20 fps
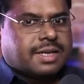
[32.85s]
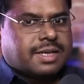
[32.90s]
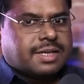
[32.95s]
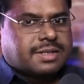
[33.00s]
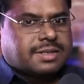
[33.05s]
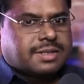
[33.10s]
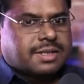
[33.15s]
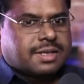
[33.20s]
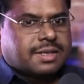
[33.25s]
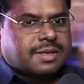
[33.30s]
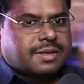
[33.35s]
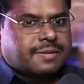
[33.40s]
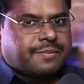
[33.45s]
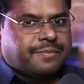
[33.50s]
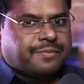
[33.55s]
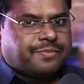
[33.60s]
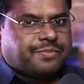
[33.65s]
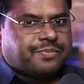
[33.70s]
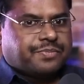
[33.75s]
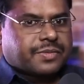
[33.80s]
there is
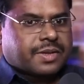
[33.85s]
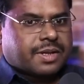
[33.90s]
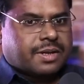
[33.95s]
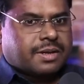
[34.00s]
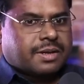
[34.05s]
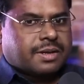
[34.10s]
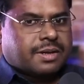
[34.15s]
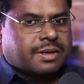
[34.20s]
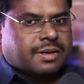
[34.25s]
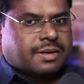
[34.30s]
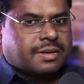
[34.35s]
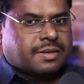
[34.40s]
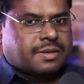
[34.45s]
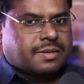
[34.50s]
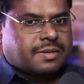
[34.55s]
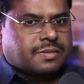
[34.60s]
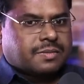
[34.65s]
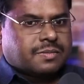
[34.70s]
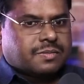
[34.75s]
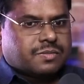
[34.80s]
a,
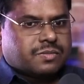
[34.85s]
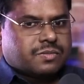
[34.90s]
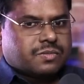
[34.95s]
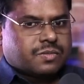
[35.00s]
uh,